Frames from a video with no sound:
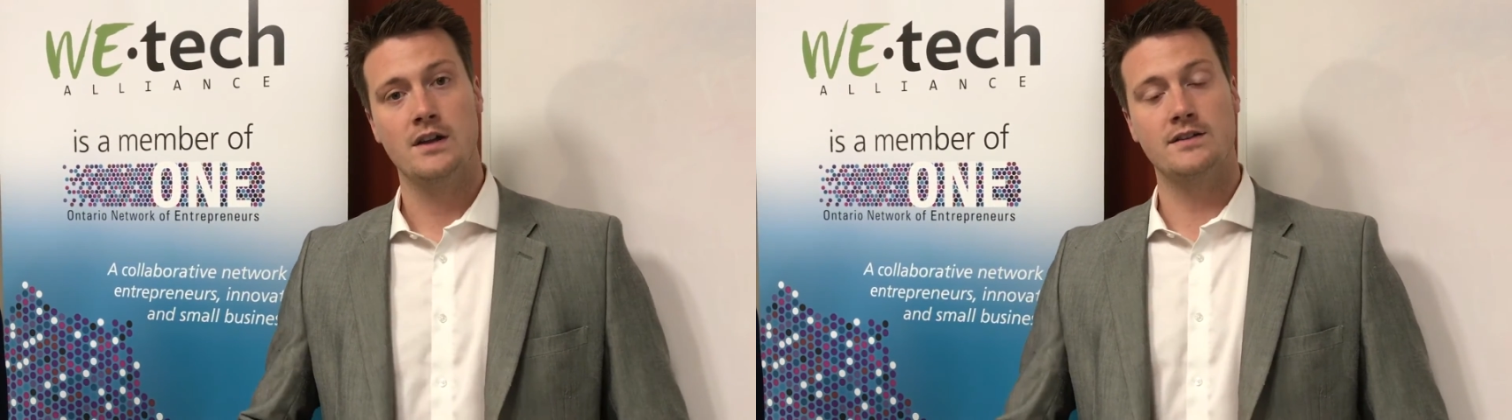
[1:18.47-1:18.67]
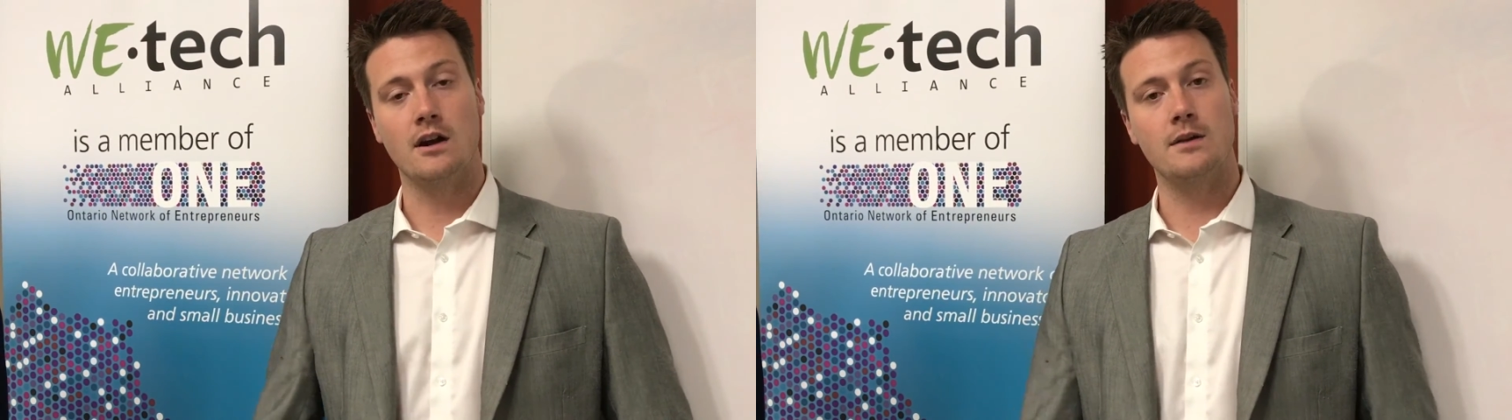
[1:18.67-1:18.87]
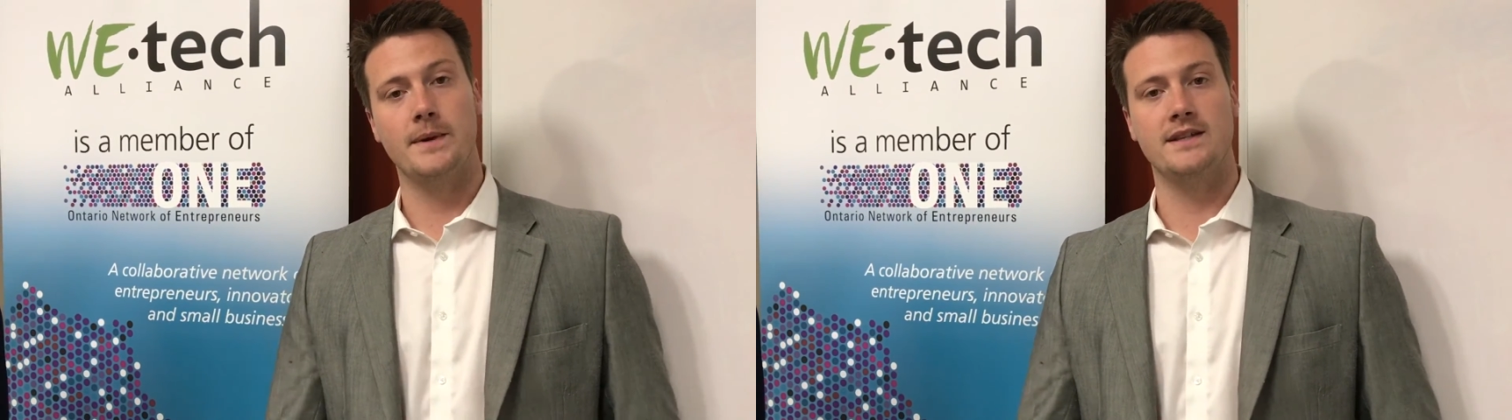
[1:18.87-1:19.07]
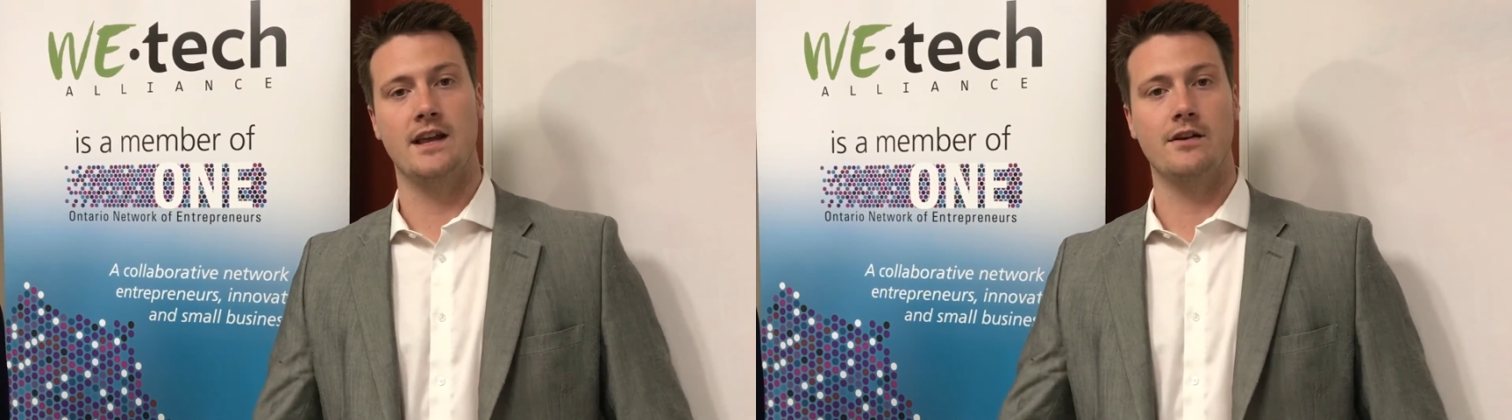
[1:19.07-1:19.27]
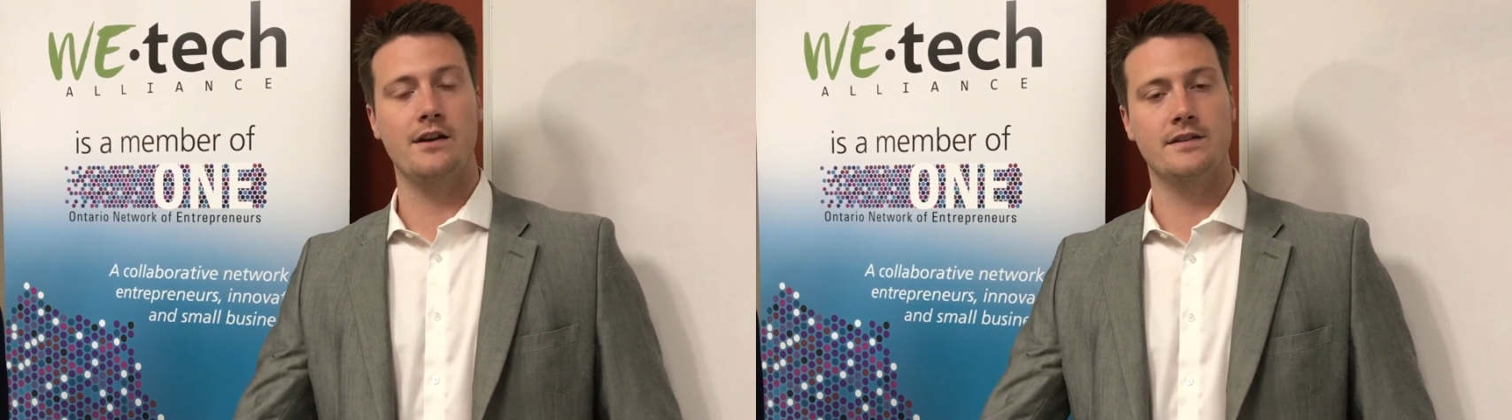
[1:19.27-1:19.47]
Startup
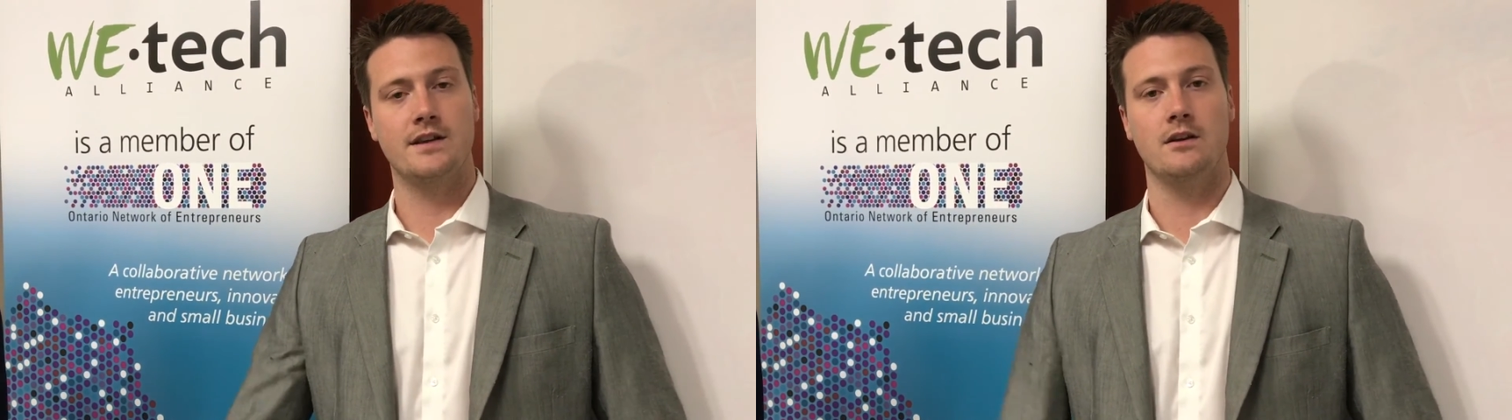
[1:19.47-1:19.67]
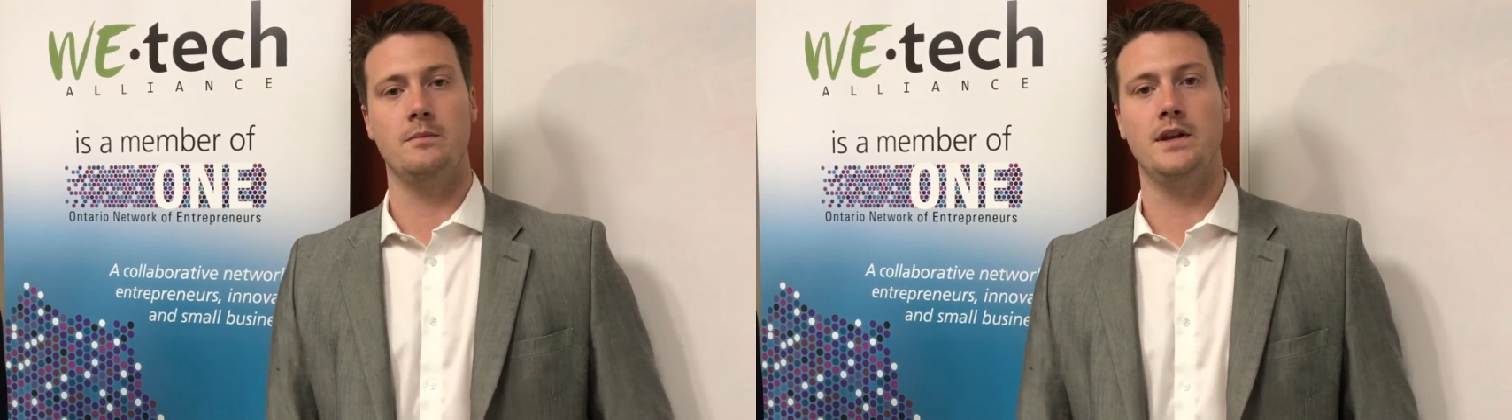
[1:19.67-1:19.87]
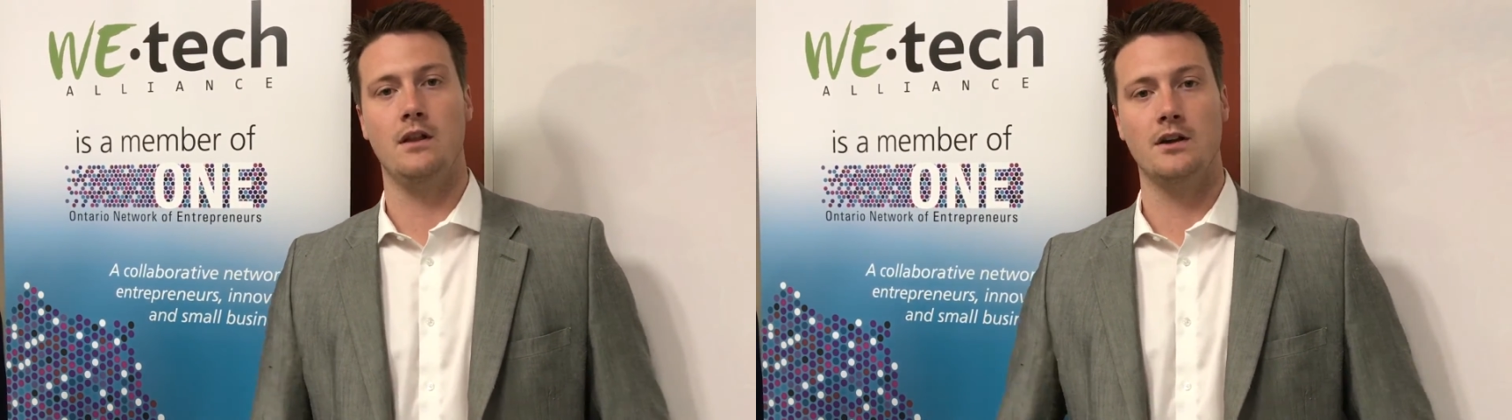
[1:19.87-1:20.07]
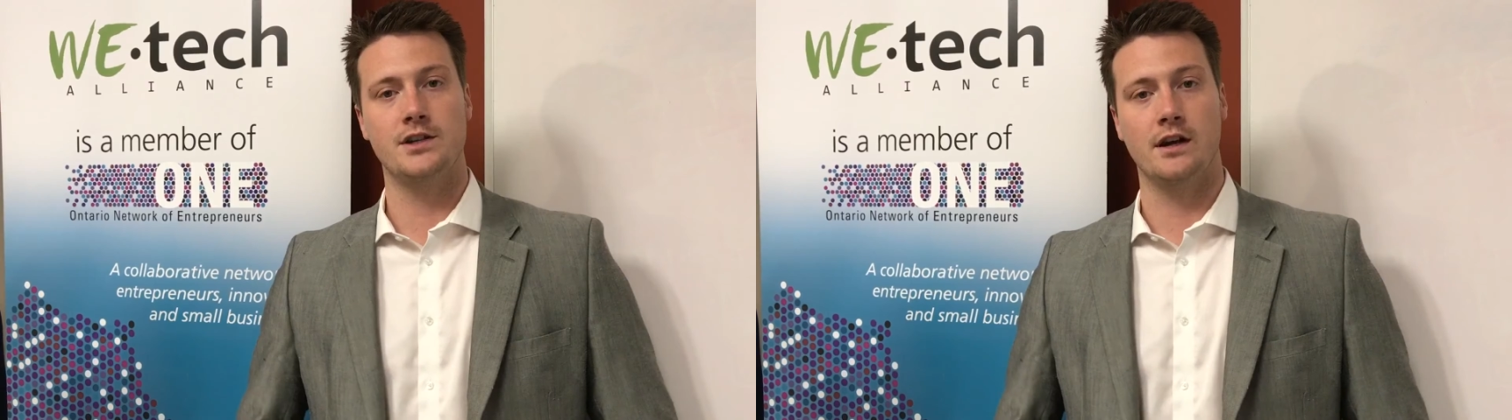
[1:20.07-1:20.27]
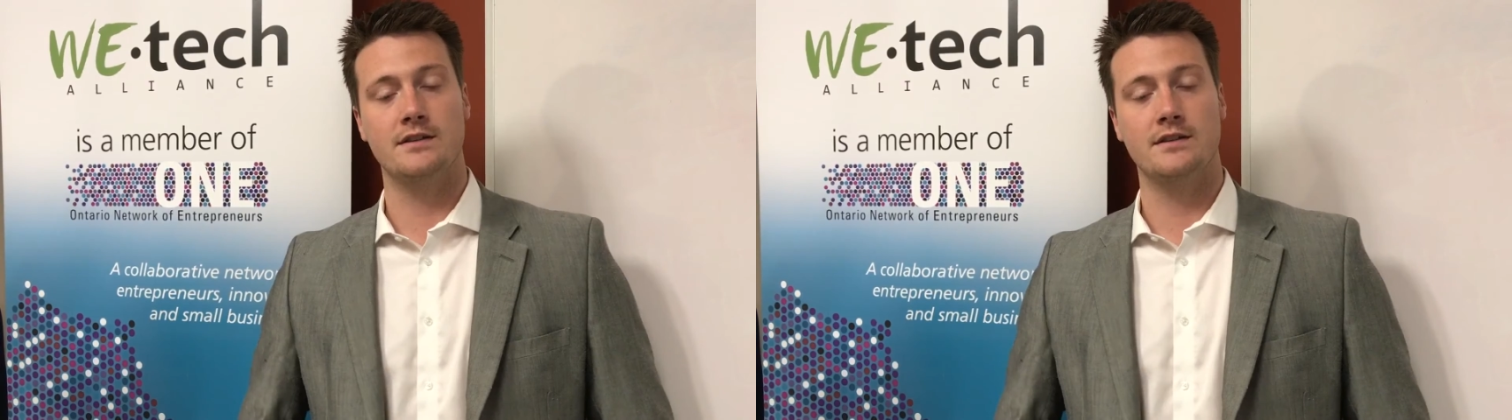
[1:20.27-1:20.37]
Accelerator that's going to be launching